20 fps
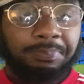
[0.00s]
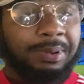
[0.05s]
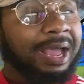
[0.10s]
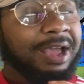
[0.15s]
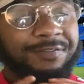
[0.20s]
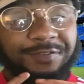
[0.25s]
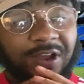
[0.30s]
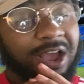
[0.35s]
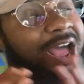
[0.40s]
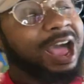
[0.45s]

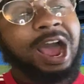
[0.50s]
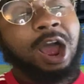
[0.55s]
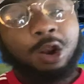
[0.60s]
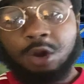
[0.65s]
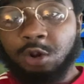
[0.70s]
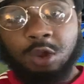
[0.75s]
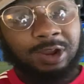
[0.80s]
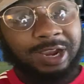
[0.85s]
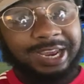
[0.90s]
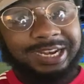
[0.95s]
But for
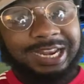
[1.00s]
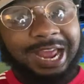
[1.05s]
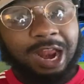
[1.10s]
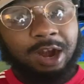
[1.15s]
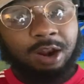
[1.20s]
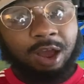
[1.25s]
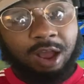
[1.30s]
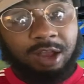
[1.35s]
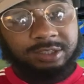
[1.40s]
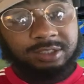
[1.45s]
how long can
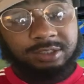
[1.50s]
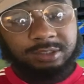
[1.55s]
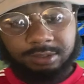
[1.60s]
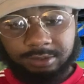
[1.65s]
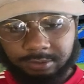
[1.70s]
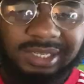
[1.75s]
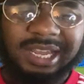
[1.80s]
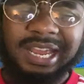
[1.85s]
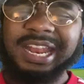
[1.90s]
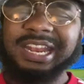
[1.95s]
that last?
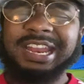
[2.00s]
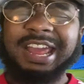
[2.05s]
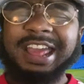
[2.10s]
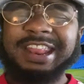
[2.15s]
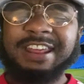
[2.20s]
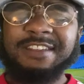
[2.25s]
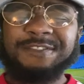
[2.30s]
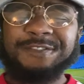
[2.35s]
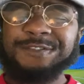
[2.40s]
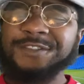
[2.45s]
And
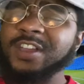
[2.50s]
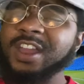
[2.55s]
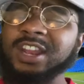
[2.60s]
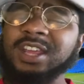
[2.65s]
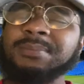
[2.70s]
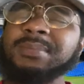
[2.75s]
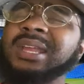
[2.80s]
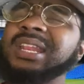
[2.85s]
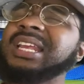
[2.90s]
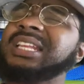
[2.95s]
then in
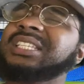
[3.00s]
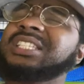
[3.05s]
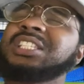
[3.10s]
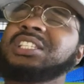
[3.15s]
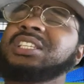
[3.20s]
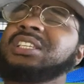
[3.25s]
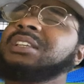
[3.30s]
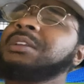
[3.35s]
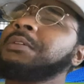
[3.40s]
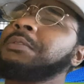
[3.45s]
30
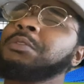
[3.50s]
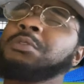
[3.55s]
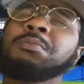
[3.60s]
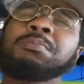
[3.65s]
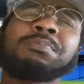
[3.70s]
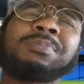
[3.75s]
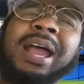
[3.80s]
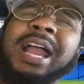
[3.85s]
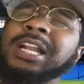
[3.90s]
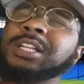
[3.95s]
minutes,
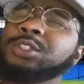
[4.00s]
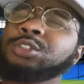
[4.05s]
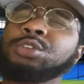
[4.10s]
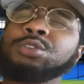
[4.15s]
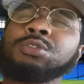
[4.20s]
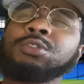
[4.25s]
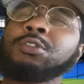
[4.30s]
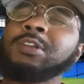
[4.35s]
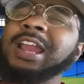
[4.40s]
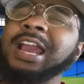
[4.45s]
back
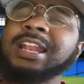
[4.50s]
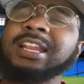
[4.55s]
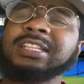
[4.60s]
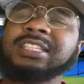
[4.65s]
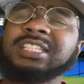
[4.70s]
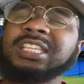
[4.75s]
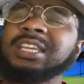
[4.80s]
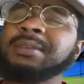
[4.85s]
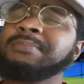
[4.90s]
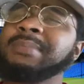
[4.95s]
to
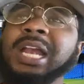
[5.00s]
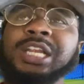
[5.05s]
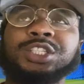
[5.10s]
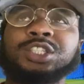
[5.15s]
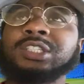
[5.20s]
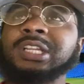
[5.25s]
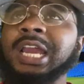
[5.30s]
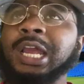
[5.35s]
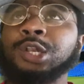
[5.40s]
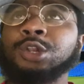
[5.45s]
reality.
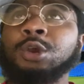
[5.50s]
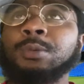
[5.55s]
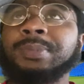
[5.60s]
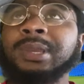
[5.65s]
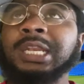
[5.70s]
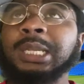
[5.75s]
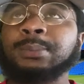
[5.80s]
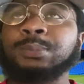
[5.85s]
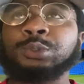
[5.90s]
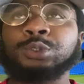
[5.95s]
Manchester United not
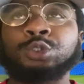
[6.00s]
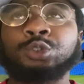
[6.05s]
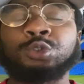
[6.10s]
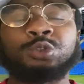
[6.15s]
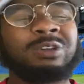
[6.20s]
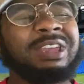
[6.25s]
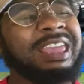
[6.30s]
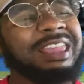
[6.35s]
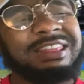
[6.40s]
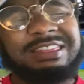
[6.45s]
being able to
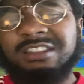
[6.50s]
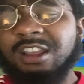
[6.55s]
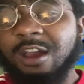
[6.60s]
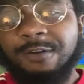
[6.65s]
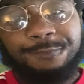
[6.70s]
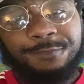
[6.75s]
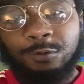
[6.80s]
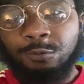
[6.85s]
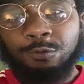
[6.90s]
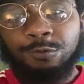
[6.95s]
do
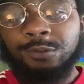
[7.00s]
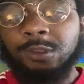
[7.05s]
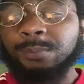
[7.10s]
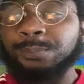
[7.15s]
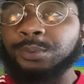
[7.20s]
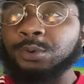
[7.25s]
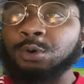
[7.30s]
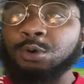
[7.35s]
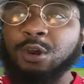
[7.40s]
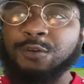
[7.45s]
nothing with the
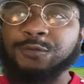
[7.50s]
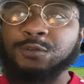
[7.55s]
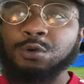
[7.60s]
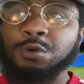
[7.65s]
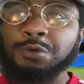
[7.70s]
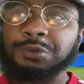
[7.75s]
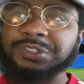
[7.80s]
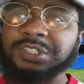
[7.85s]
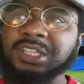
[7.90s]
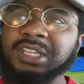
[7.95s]
ball, of
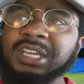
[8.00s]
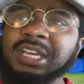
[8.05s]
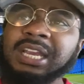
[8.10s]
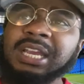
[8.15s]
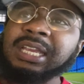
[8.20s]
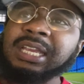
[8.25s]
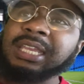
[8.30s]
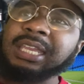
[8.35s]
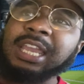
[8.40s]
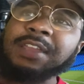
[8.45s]
course.
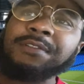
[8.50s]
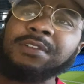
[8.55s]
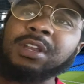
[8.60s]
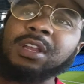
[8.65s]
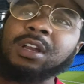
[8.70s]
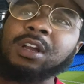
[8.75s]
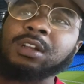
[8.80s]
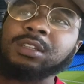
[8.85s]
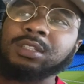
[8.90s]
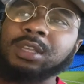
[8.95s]
Giving
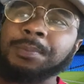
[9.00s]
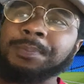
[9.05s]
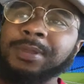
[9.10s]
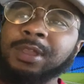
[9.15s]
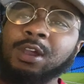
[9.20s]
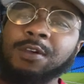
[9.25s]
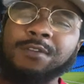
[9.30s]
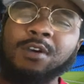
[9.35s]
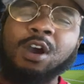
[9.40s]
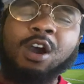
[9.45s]
it a
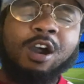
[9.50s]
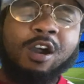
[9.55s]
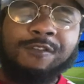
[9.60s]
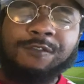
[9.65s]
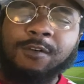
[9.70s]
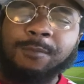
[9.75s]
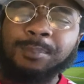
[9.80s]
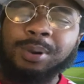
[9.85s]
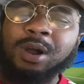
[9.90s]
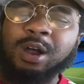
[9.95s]
bit of a
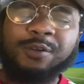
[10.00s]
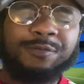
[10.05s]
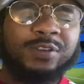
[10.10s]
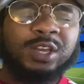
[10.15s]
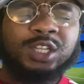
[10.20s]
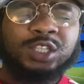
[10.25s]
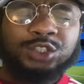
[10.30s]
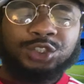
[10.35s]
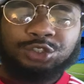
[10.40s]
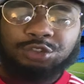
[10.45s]
huff a puff,
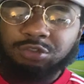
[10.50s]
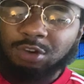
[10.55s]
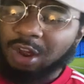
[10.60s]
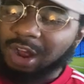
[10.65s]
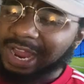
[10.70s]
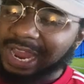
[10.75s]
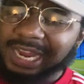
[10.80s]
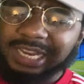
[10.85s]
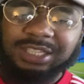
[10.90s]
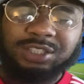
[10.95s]

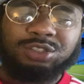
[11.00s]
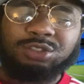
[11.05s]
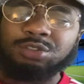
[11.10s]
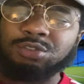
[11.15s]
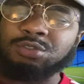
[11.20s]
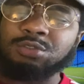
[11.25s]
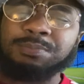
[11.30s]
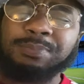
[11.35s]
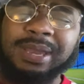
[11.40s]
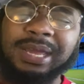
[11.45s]
trying
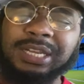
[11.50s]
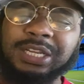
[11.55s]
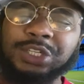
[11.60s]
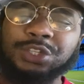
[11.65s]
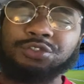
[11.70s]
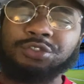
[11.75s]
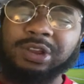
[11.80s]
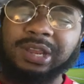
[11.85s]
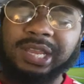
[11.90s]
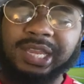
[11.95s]
to
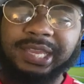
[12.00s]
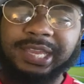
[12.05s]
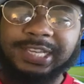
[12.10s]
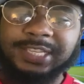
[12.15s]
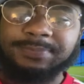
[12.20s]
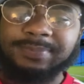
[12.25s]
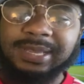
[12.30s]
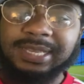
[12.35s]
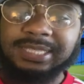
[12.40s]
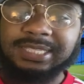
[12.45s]
penetrate
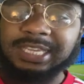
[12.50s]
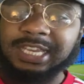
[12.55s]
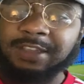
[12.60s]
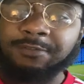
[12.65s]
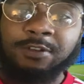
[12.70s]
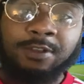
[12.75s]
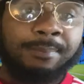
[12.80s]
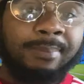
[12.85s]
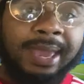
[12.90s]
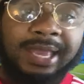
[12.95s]
against Man City.
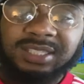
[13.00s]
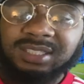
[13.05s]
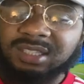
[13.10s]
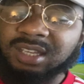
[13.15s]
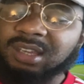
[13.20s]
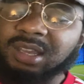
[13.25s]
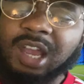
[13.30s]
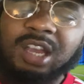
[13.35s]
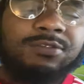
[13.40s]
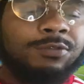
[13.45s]
With Man
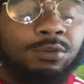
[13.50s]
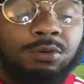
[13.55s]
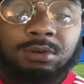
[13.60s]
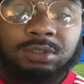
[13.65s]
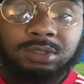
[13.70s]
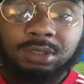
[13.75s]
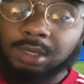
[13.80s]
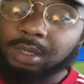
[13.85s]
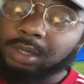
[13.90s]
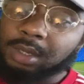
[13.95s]
City, of
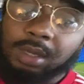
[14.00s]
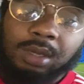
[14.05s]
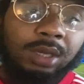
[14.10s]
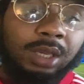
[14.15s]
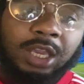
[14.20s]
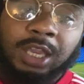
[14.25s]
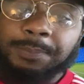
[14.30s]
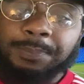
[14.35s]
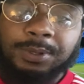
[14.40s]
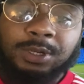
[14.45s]
course,
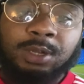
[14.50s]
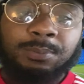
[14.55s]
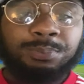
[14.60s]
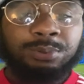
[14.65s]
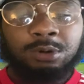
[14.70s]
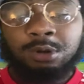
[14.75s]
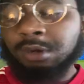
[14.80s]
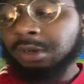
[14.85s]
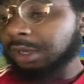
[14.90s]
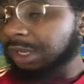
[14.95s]
keeping the
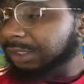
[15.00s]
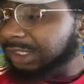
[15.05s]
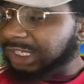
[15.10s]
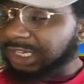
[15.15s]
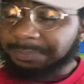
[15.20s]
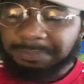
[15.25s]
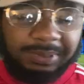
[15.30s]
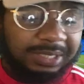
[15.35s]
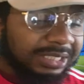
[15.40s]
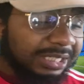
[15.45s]
ball,
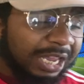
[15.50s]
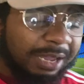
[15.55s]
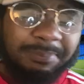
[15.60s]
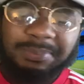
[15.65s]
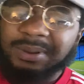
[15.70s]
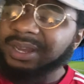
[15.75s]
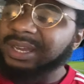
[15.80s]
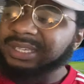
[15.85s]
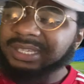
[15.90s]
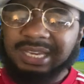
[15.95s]
tippy
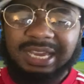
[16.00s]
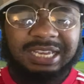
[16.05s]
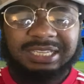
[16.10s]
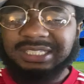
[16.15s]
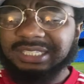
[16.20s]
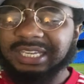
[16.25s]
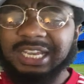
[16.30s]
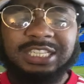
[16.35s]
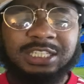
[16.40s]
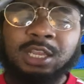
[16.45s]
tapper,
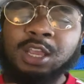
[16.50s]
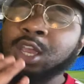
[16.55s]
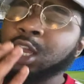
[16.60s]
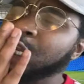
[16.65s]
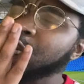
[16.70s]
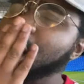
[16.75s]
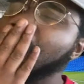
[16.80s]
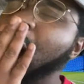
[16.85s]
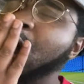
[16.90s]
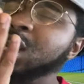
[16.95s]
yes, yes,
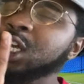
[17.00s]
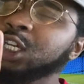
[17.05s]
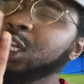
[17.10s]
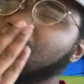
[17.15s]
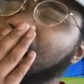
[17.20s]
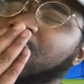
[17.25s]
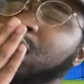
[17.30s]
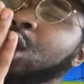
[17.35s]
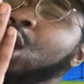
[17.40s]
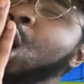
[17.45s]
yada
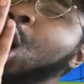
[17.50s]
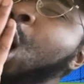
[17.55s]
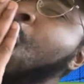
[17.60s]
yada.